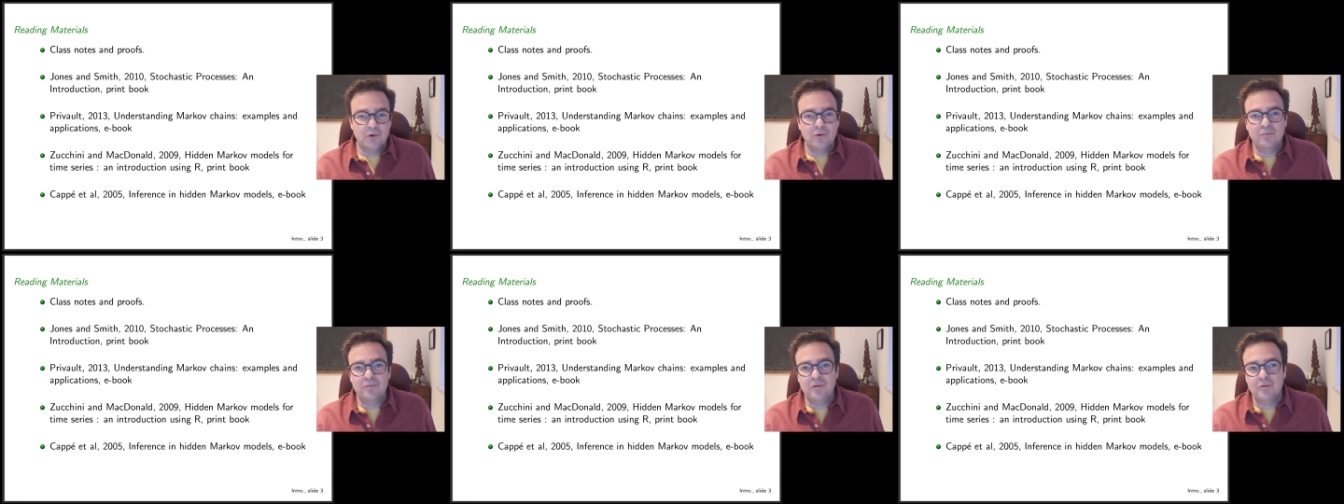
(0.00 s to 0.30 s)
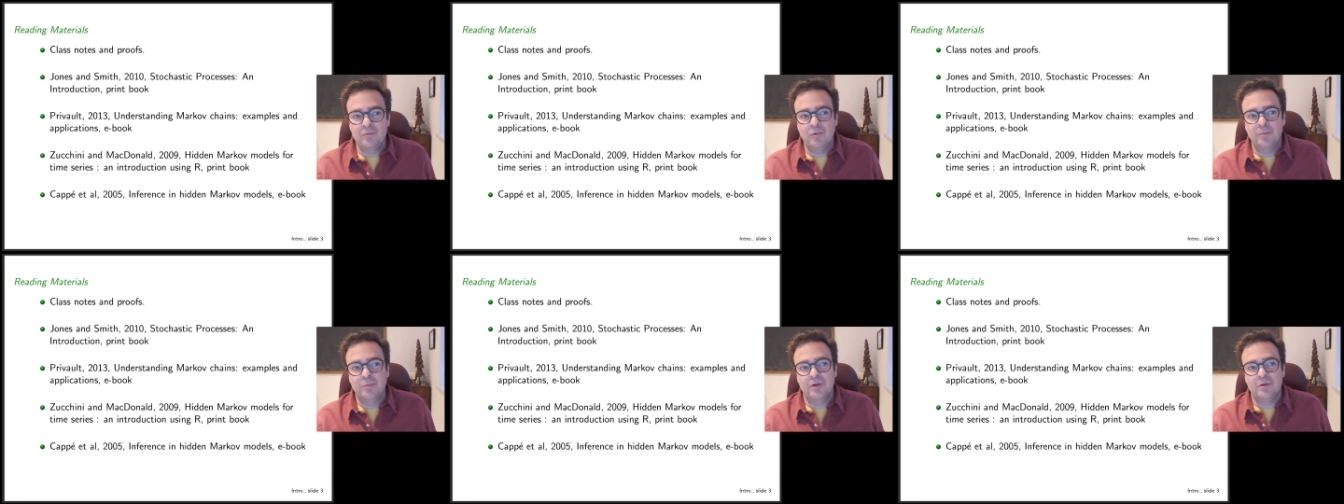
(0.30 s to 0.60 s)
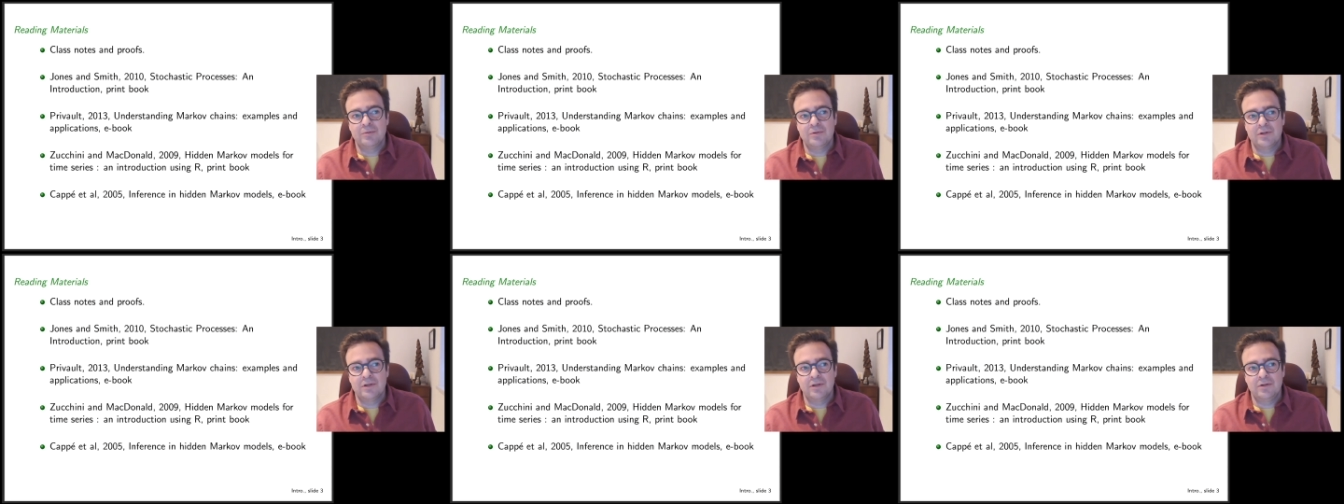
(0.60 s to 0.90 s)
Hopefully we'll be
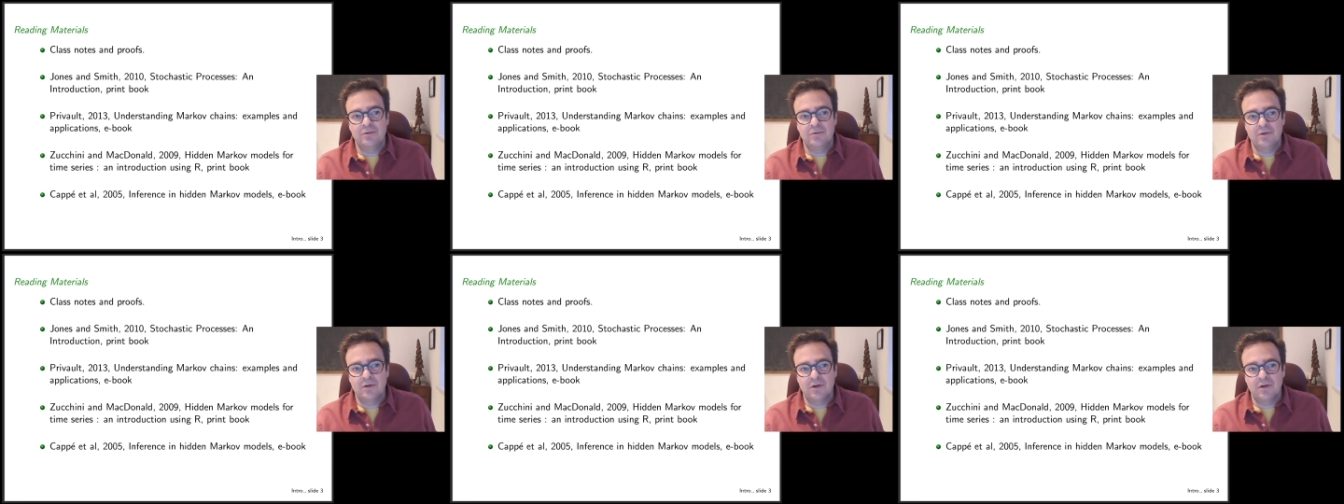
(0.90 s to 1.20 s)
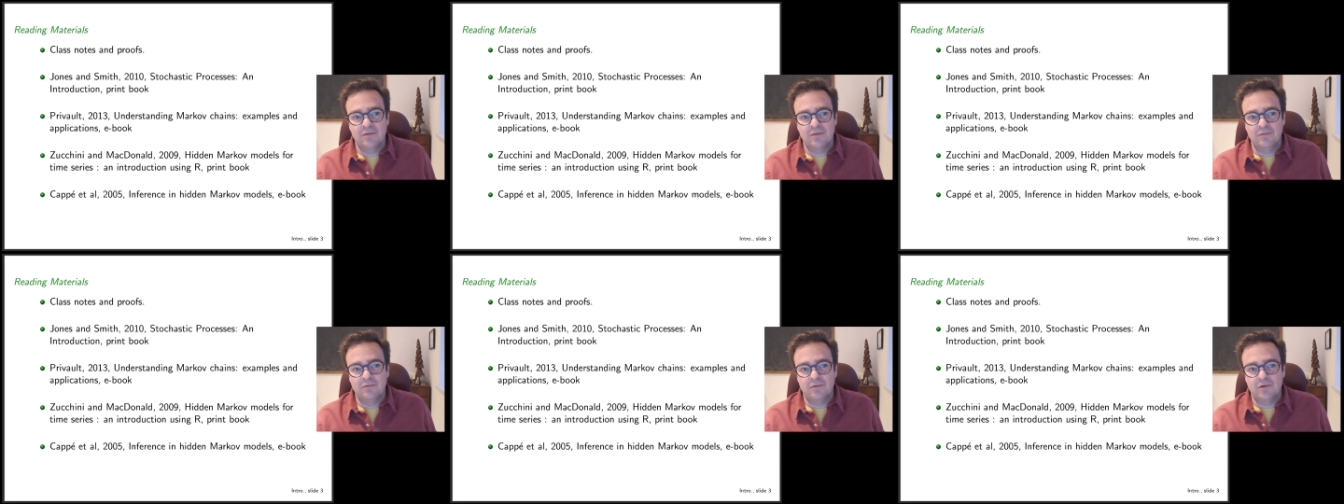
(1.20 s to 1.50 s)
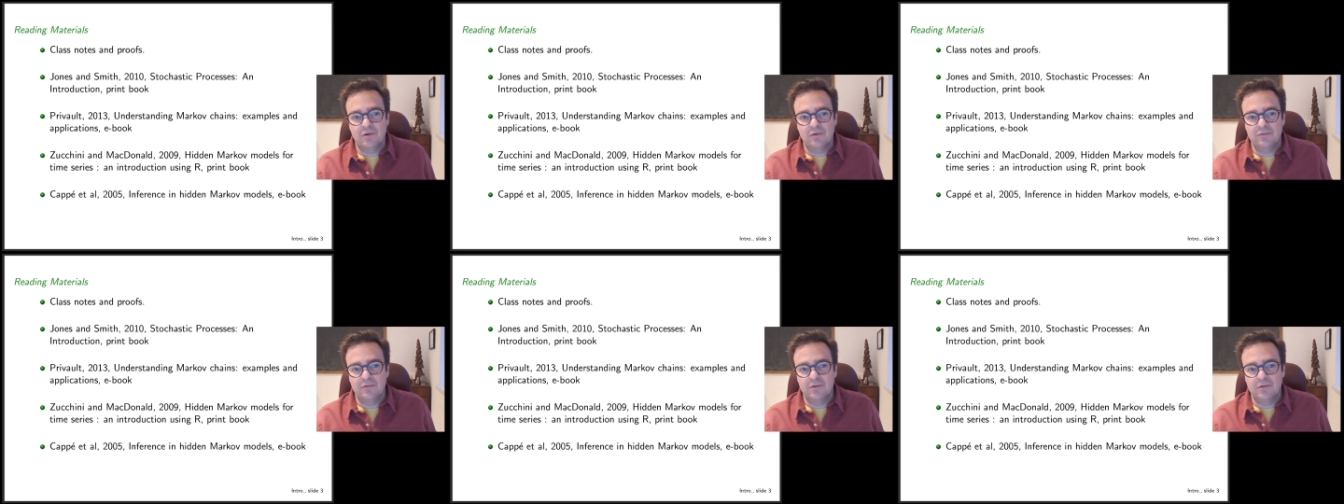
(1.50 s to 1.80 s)
able to get you guys
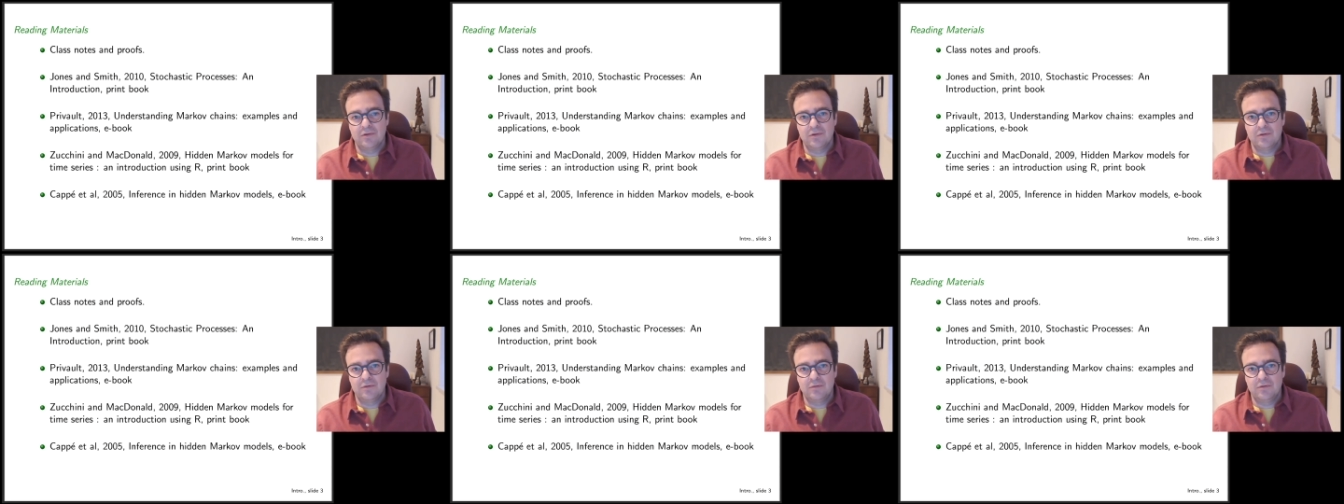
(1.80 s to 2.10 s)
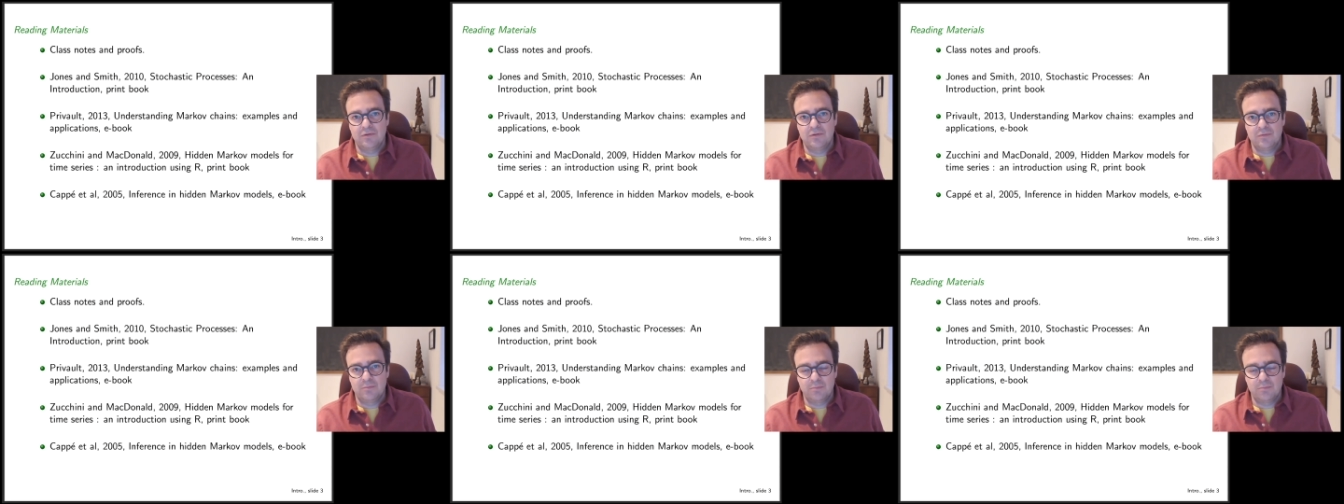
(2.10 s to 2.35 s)
involved in the